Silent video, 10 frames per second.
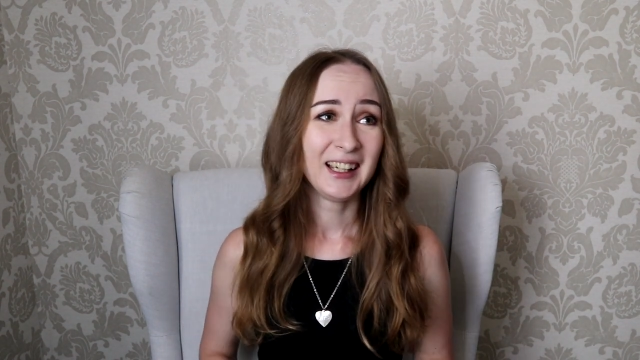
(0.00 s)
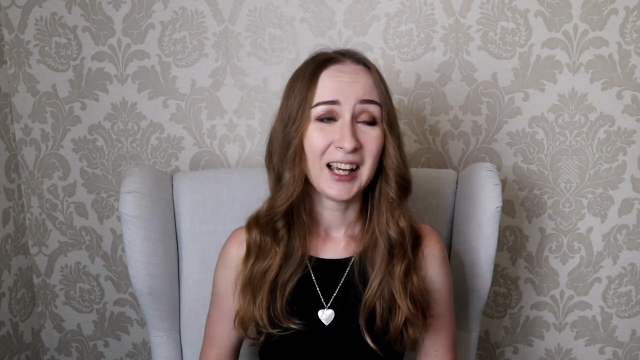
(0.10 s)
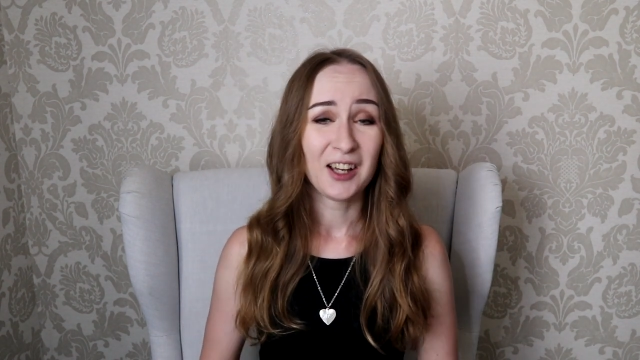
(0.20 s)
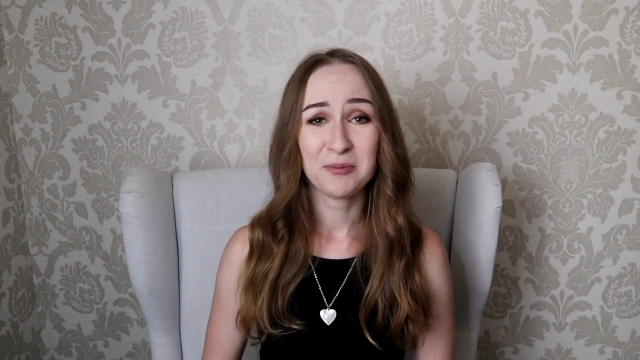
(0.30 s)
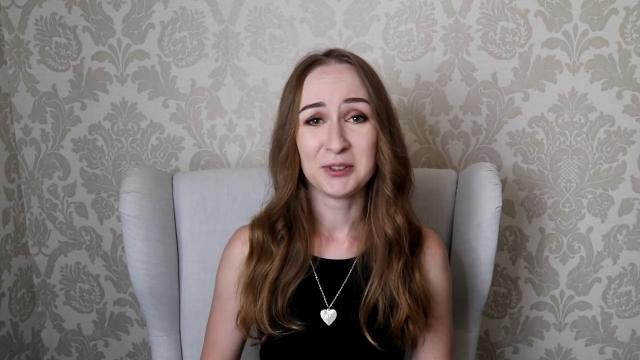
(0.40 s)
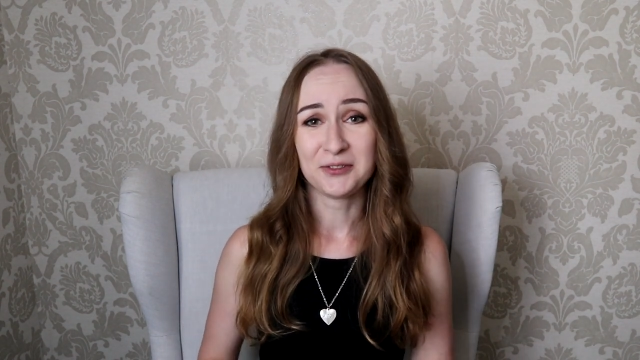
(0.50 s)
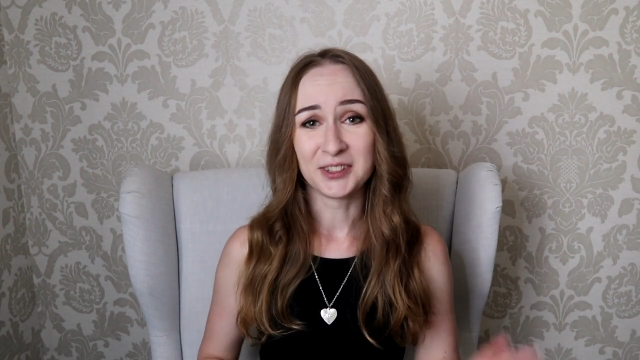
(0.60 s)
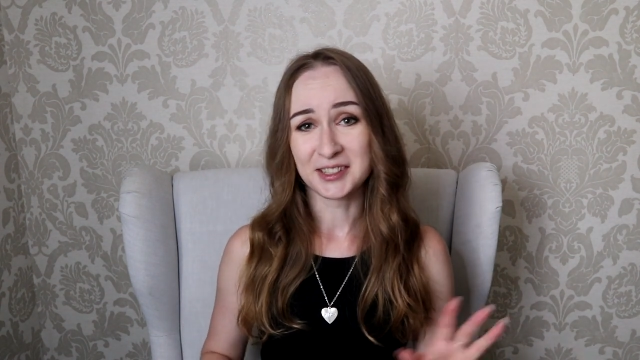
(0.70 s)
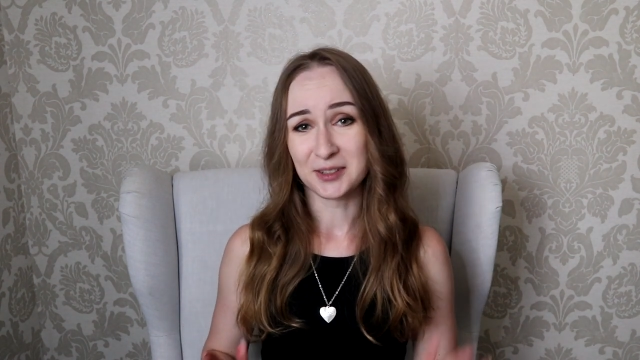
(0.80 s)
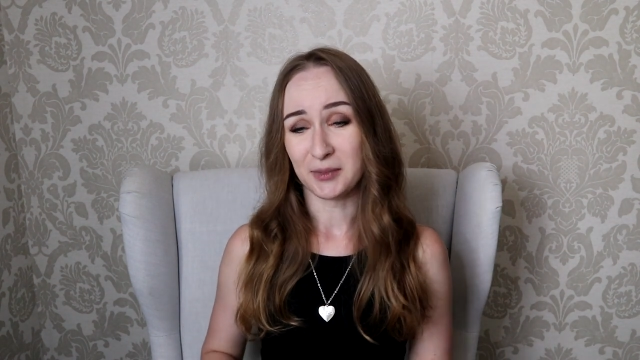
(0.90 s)
I've been
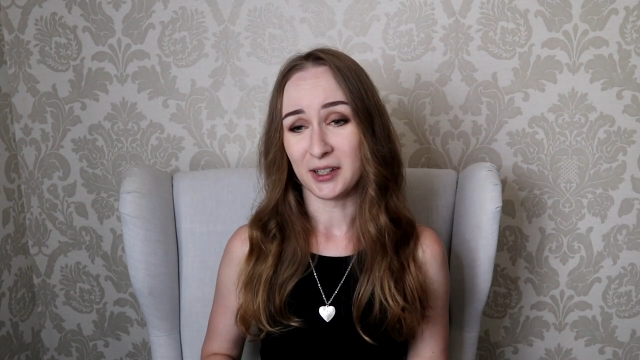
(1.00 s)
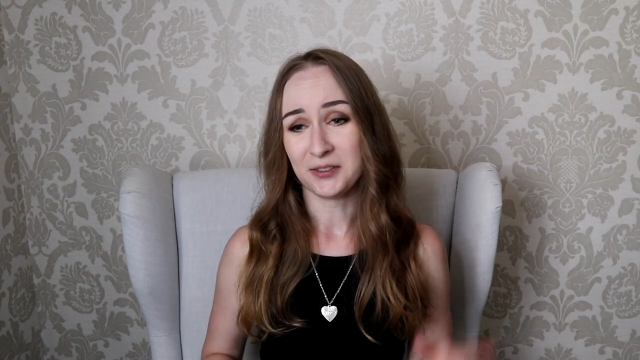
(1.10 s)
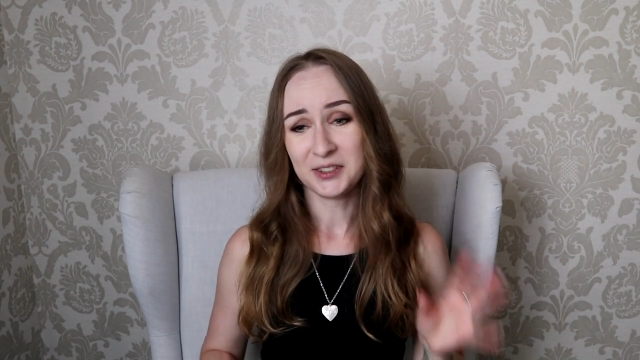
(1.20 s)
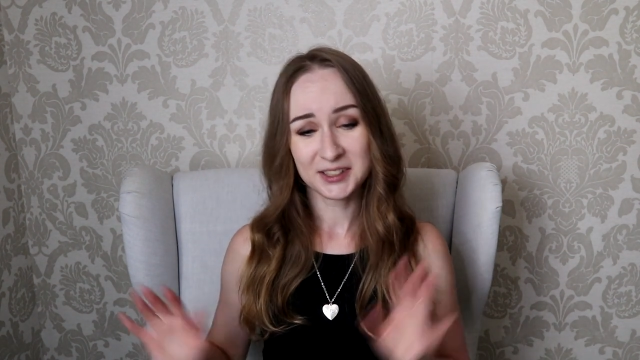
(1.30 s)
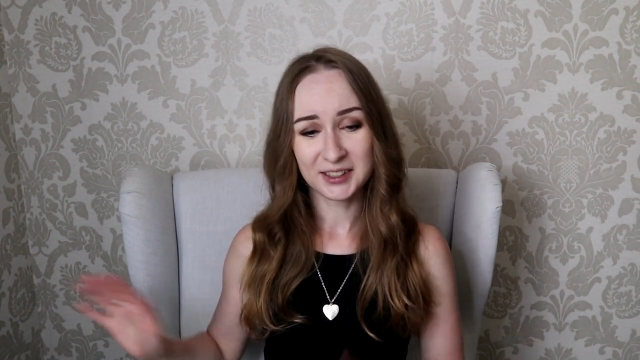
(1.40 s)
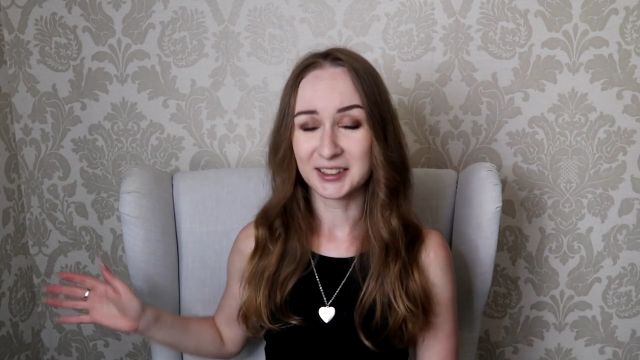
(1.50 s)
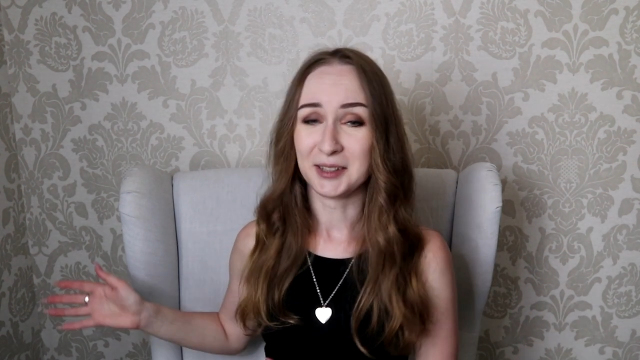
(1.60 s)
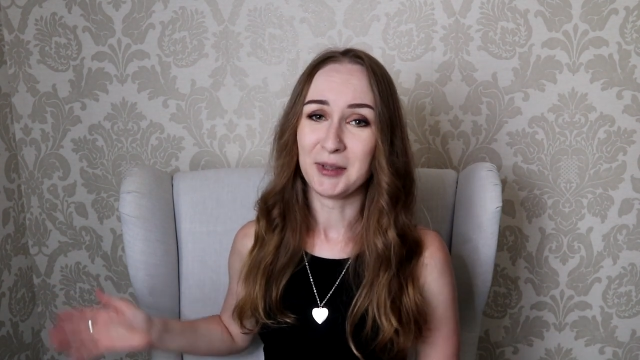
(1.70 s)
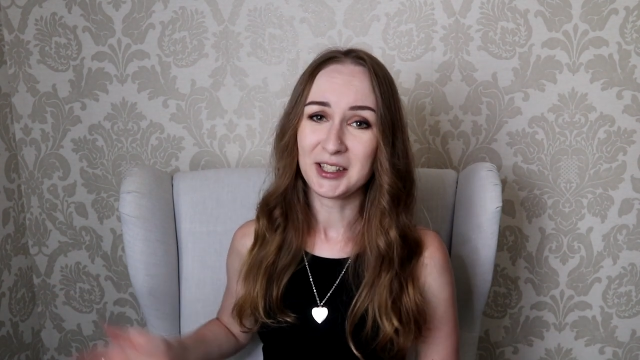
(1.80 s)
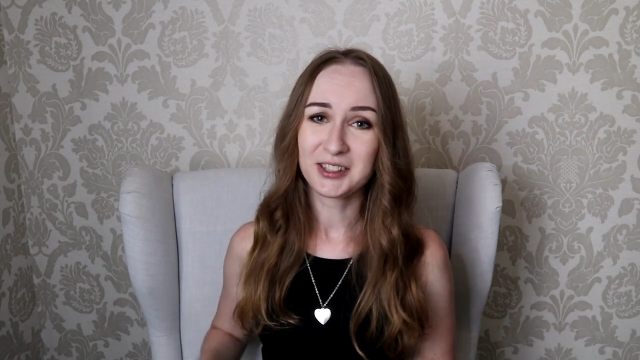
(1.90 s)
fixing my physical
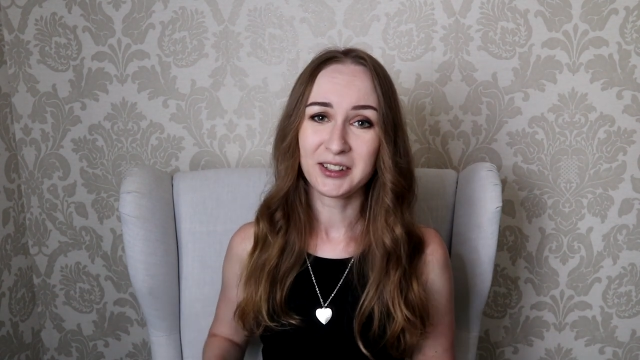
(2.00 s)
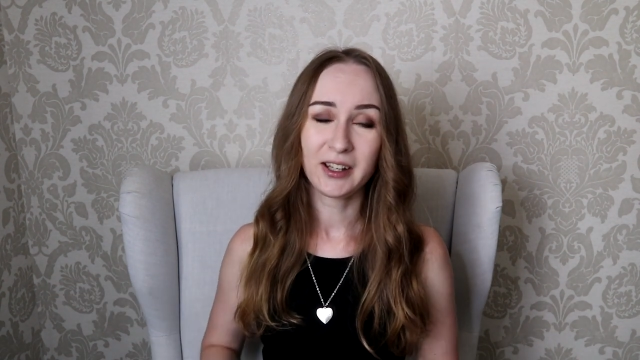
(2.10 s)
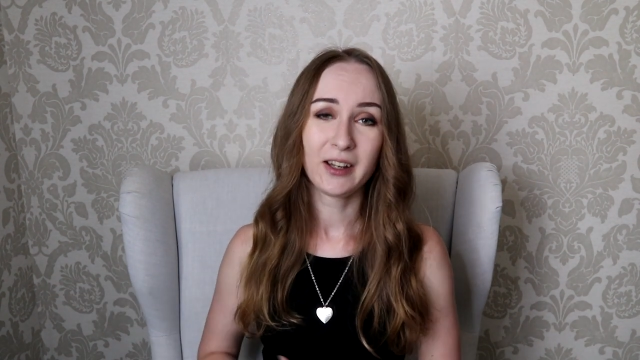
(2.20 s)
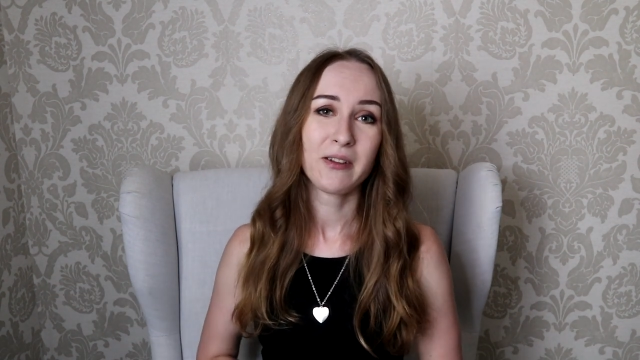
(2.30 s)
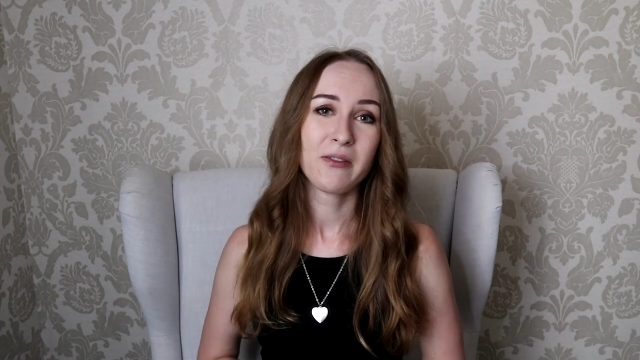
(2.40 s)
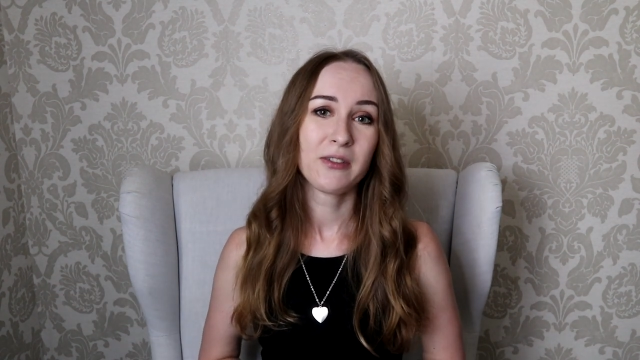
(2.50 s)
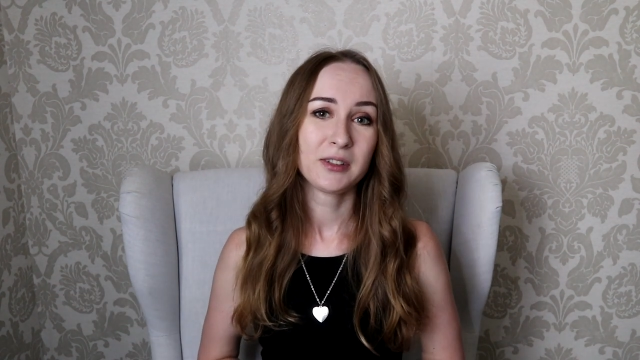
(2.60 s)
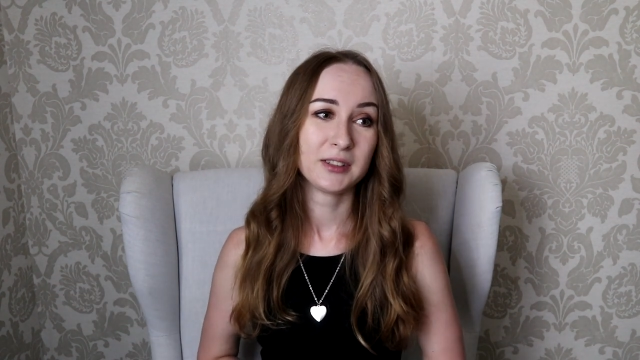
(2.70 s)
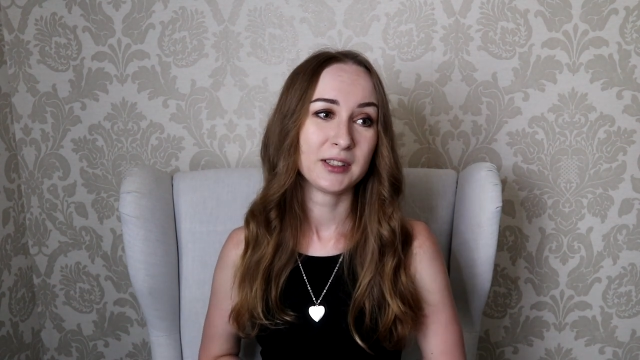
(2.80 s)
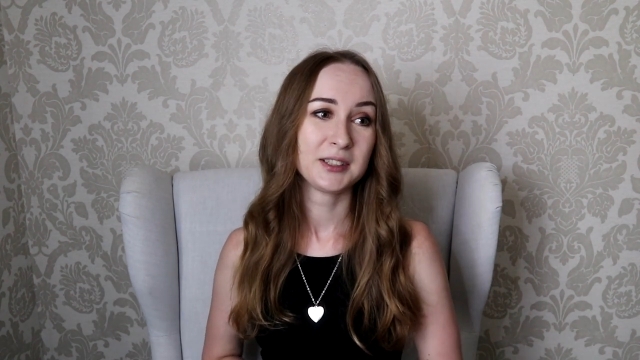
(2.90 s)
and mental health
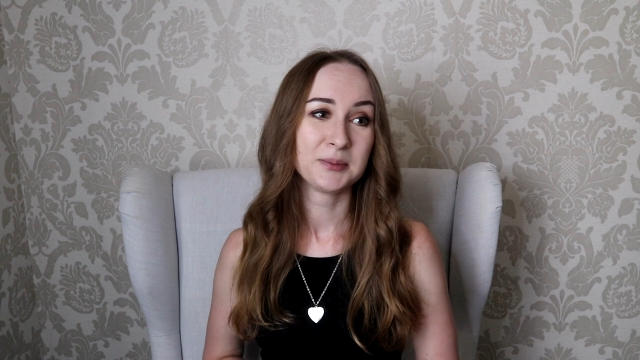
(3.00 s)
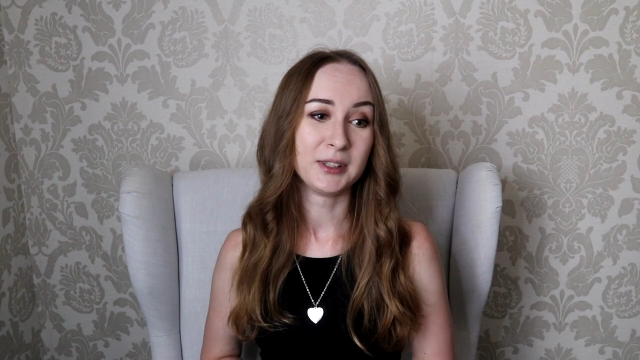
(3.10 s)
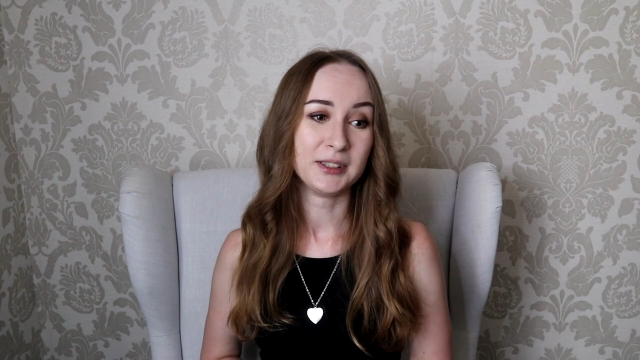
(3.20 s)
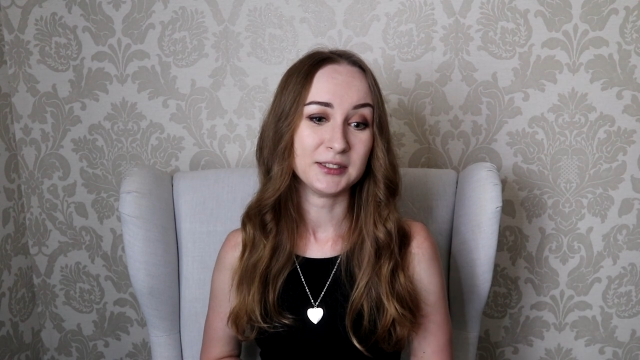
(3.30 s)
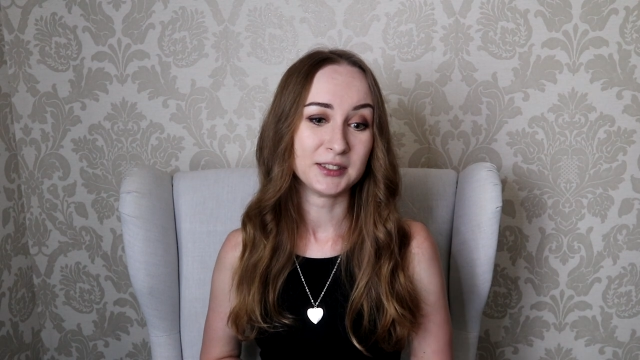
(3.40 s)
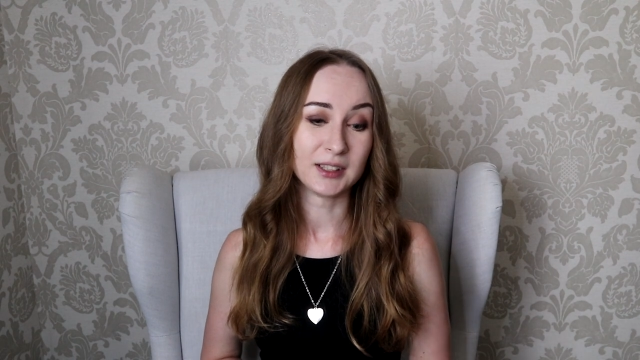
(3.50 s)
these months.